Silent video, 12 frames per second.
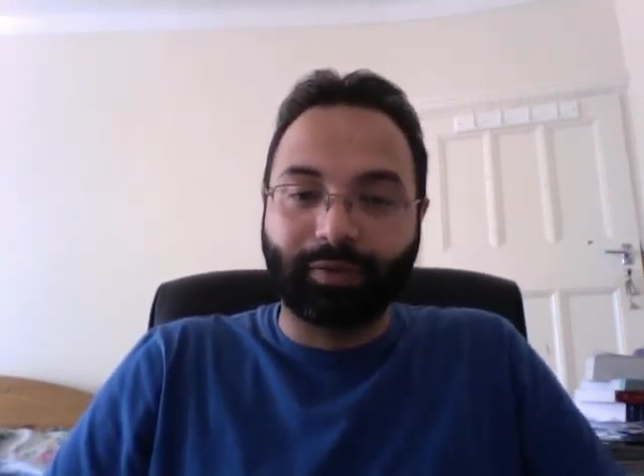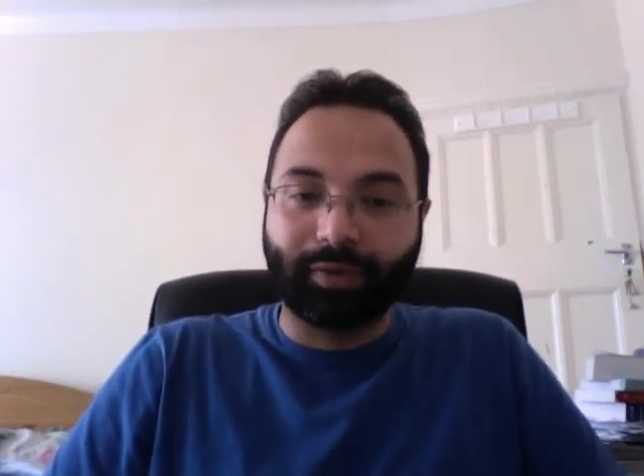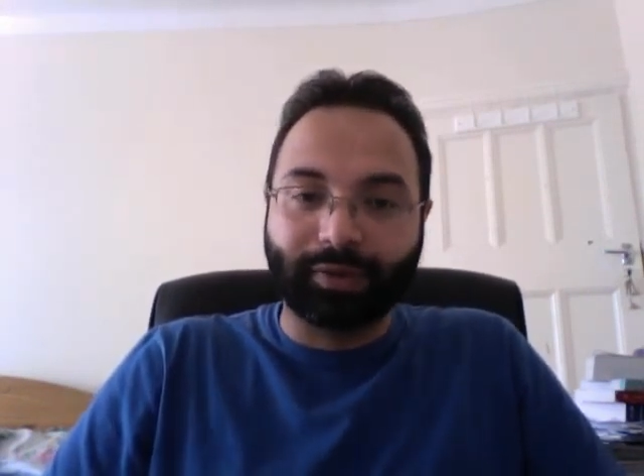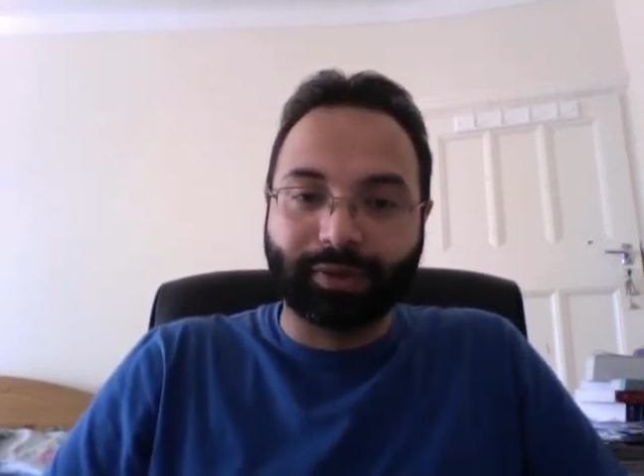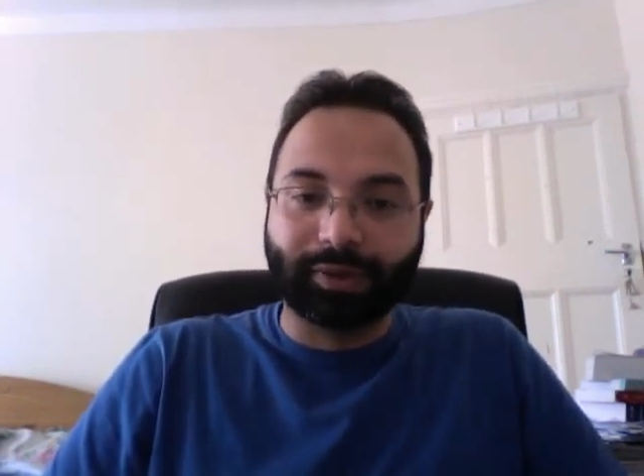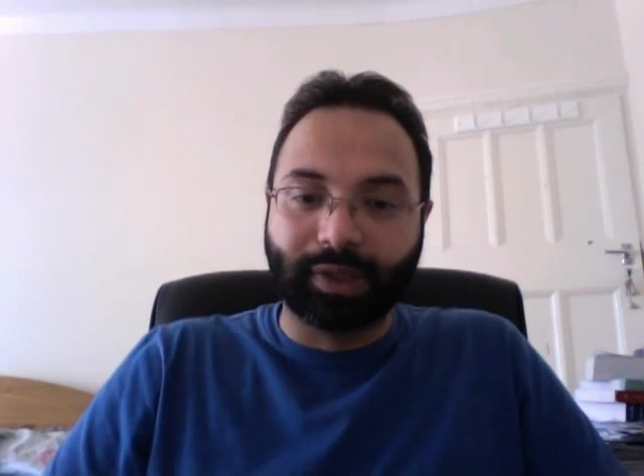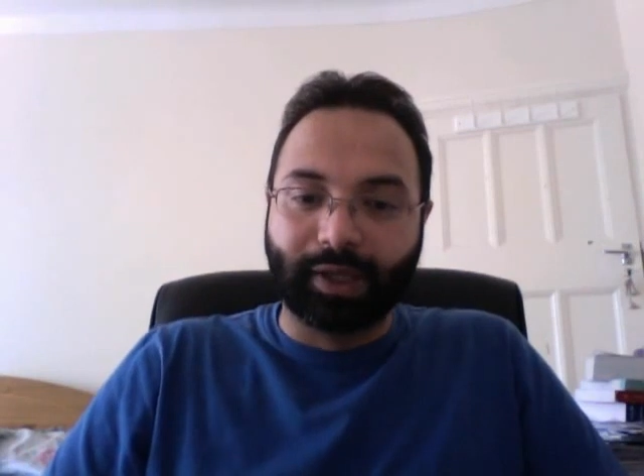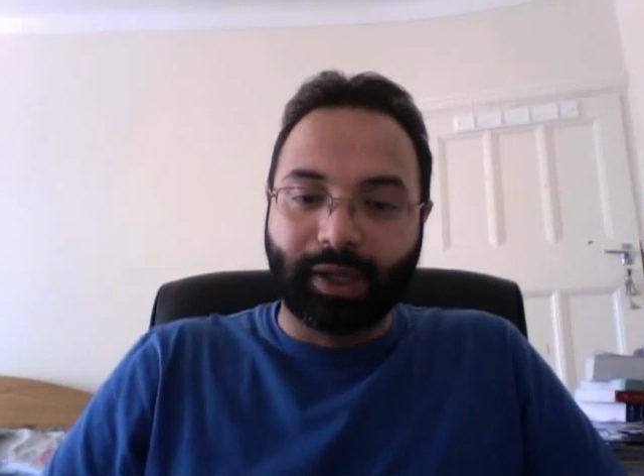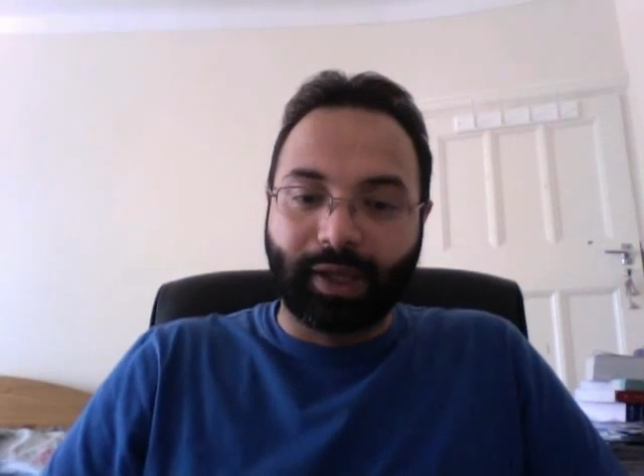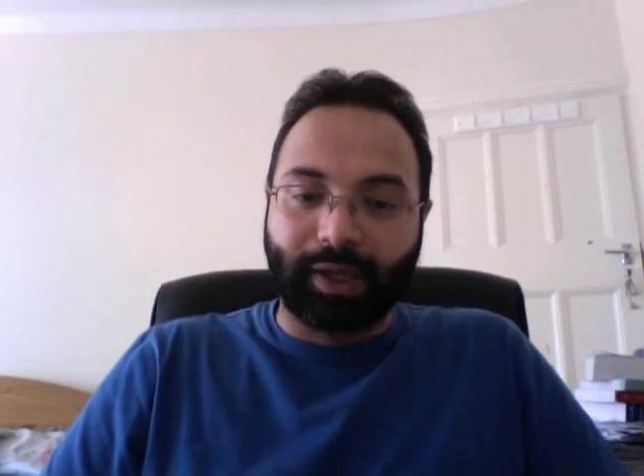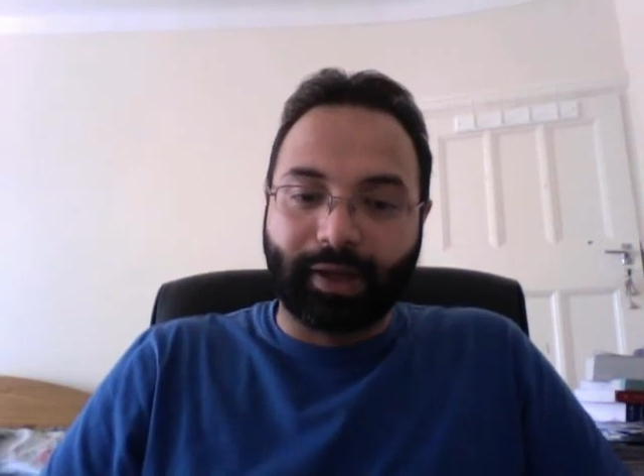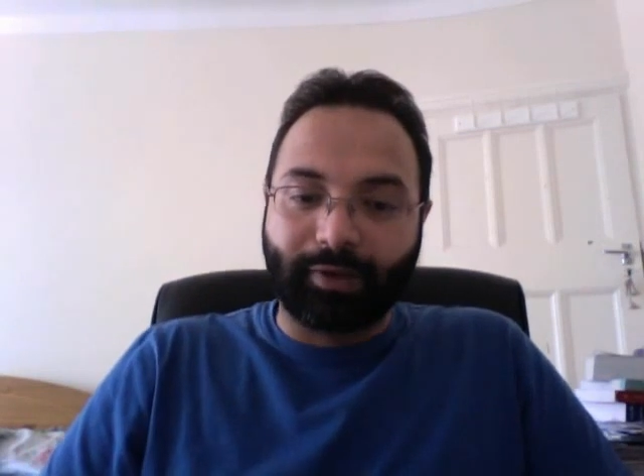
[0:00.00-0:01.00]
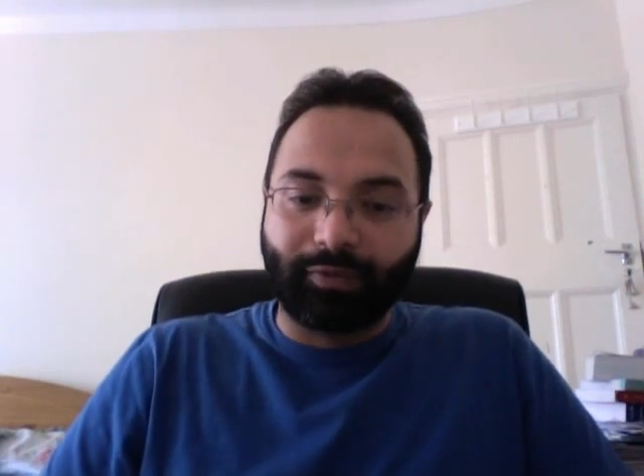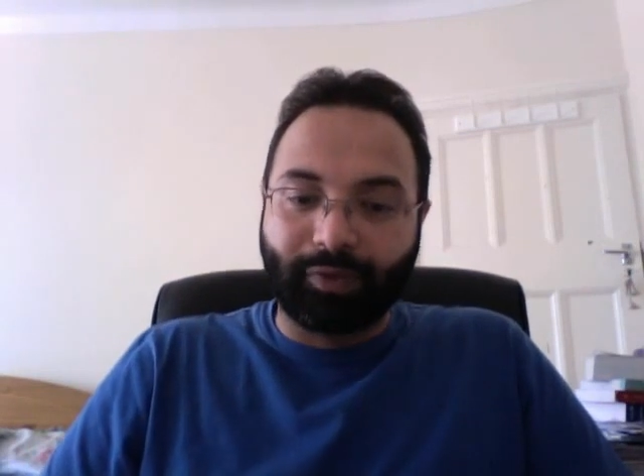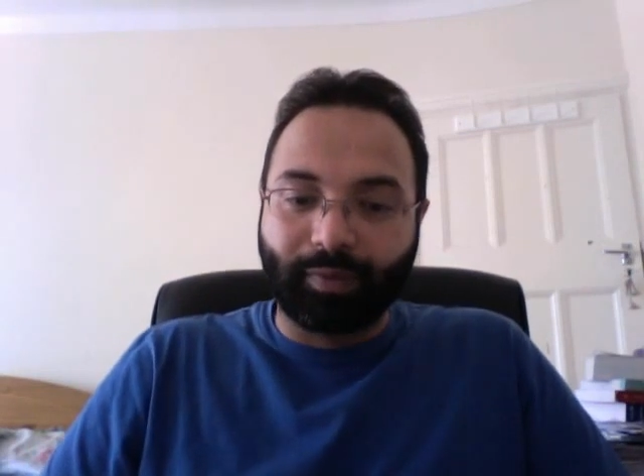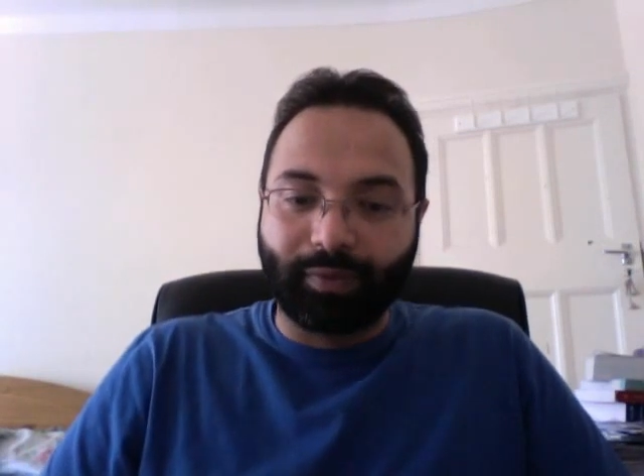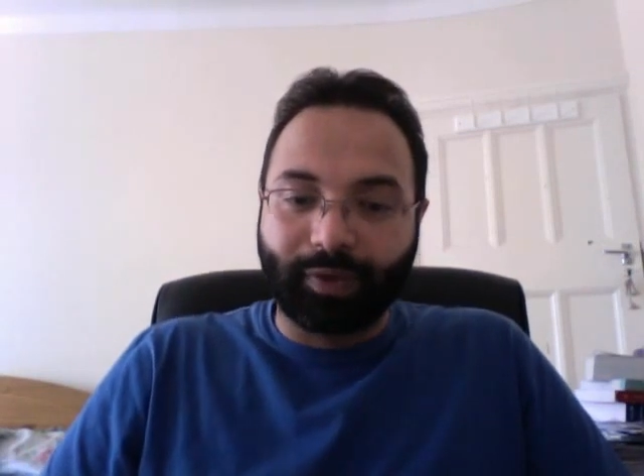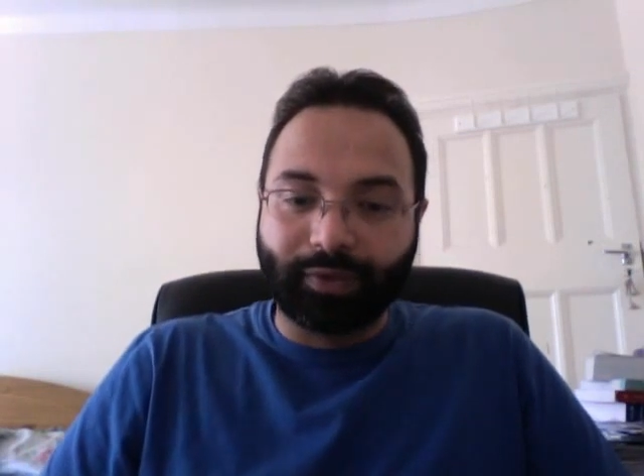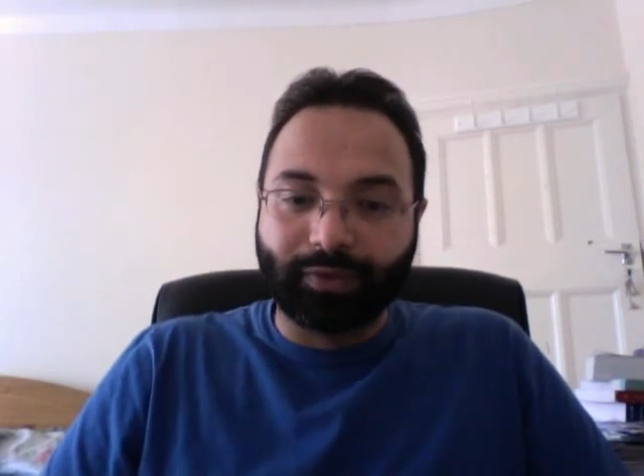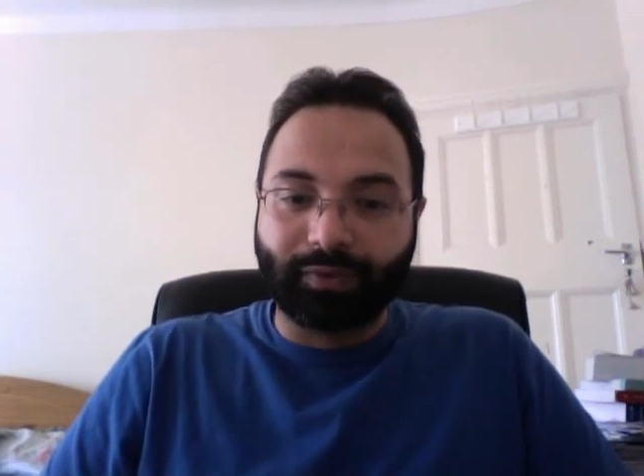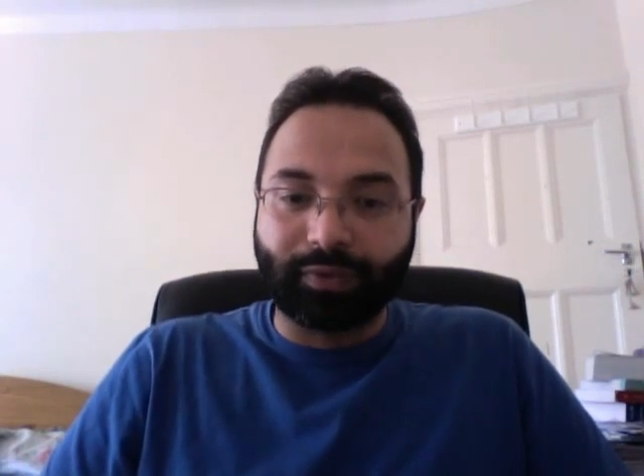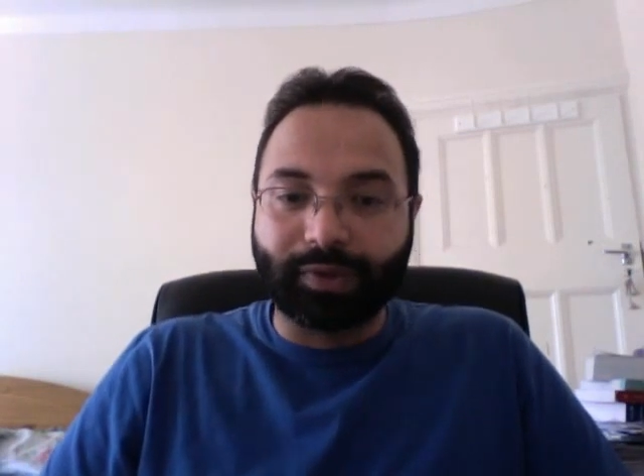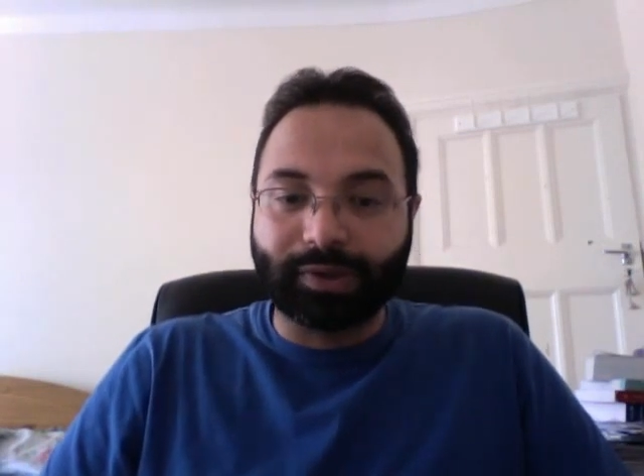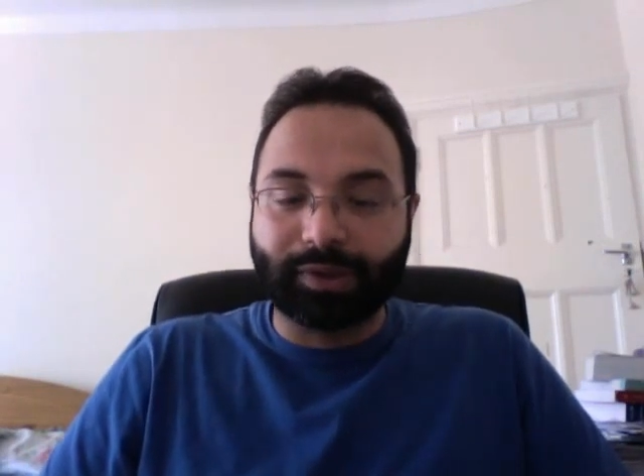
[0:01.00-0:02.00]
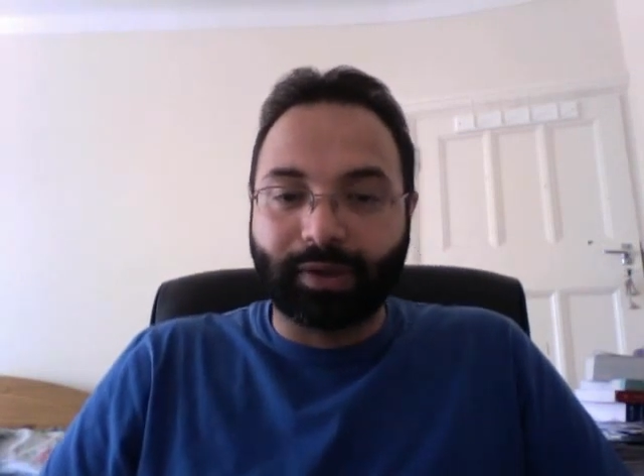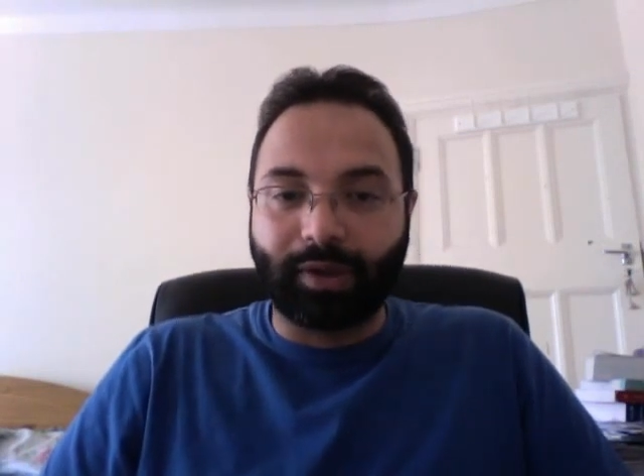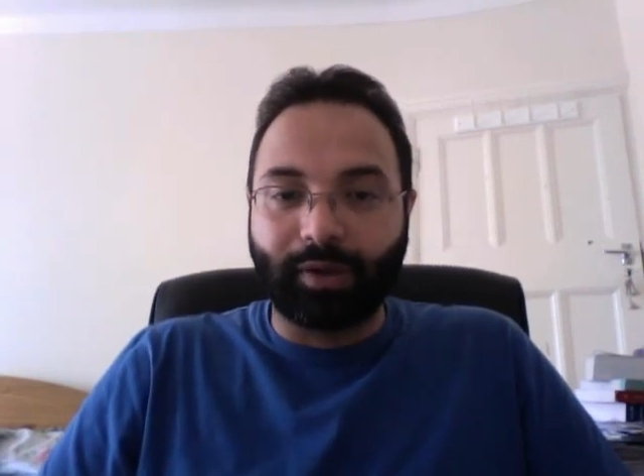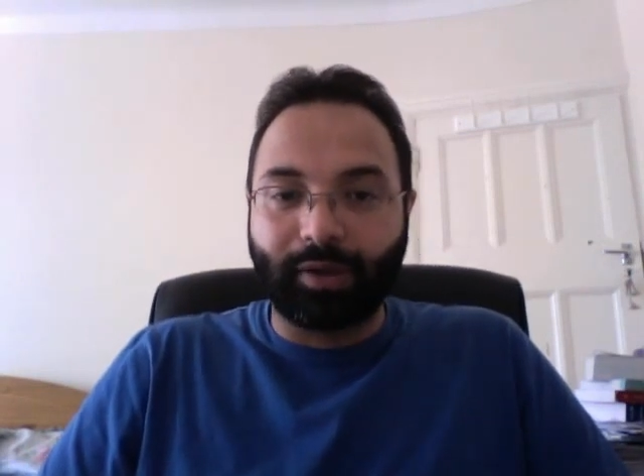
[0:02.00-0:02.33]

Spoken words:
roots, and from those roots